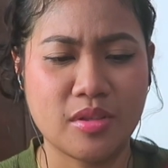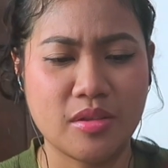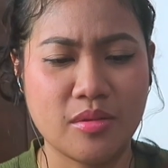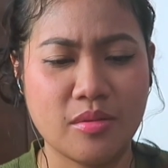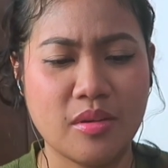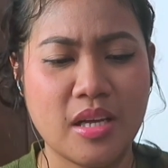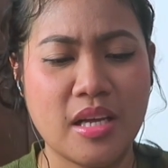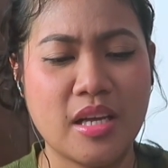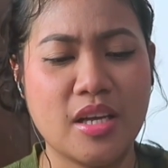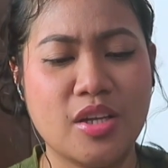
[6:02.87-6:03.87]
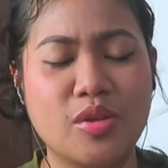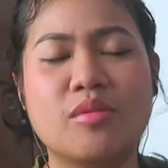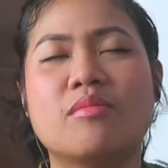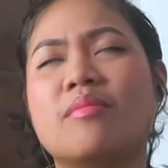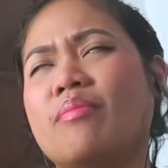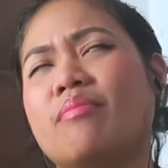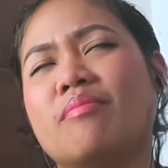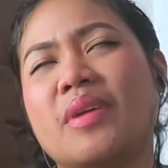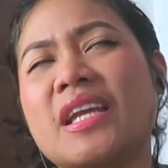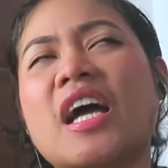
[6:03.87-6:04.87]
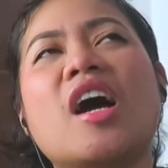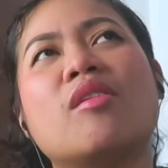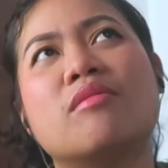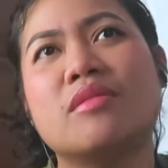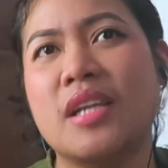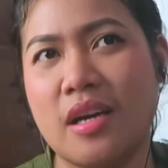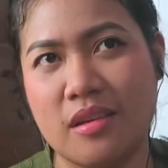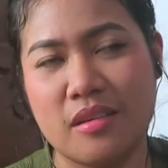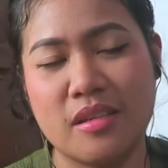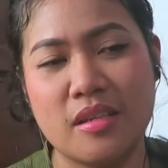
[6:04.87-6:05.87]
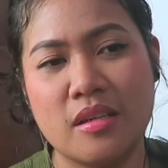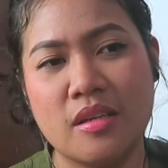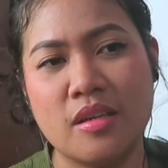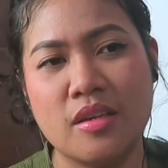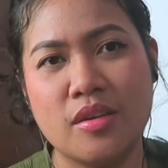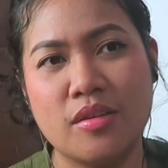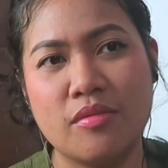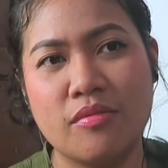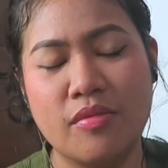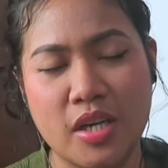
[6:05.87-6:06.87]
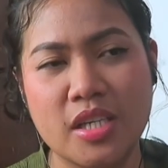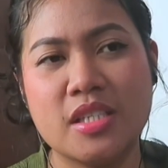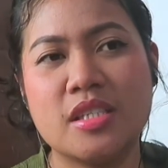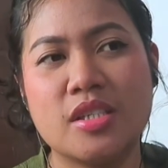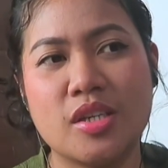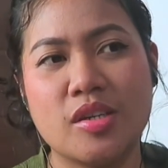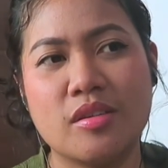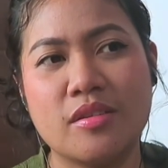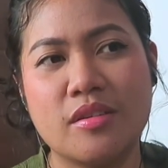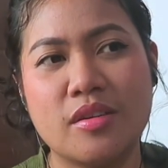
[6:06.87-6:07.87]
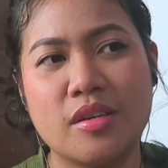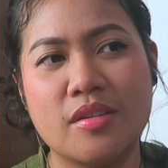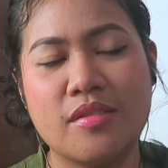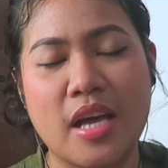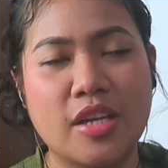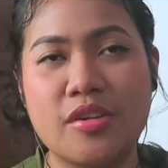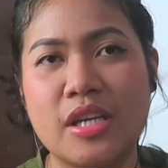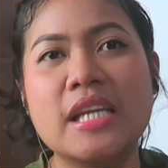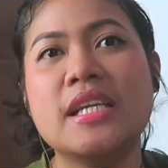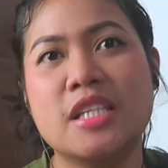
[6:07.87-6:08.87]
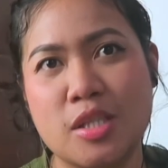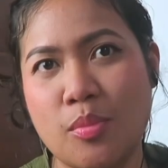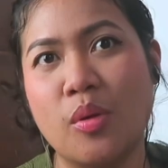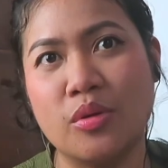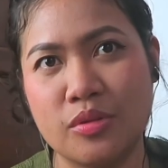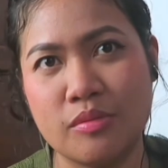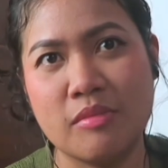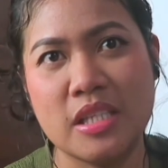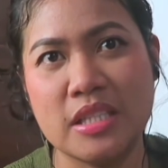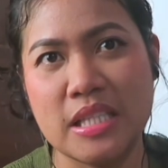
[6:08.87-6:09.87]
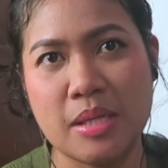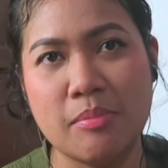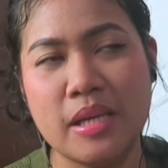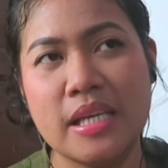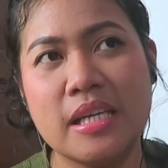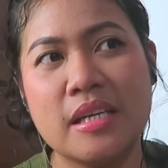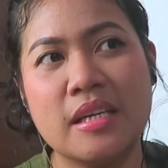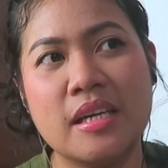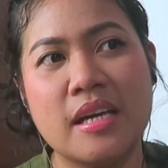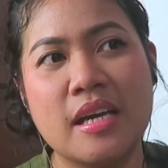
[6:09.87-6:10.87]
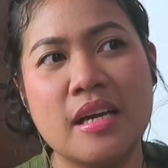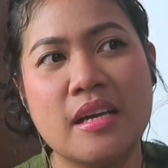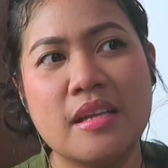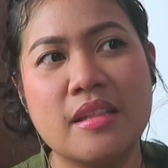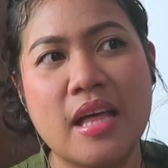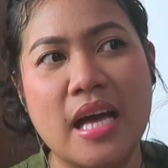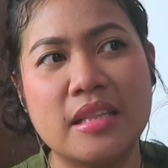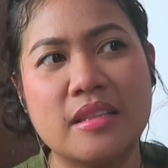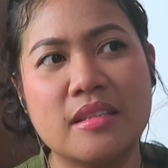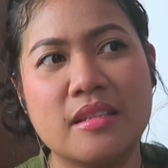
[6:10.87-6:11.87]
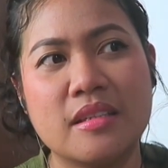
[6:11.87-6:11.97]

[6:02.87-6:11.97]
with you. Yung pinakaunang verse that really spoke to me deeply, that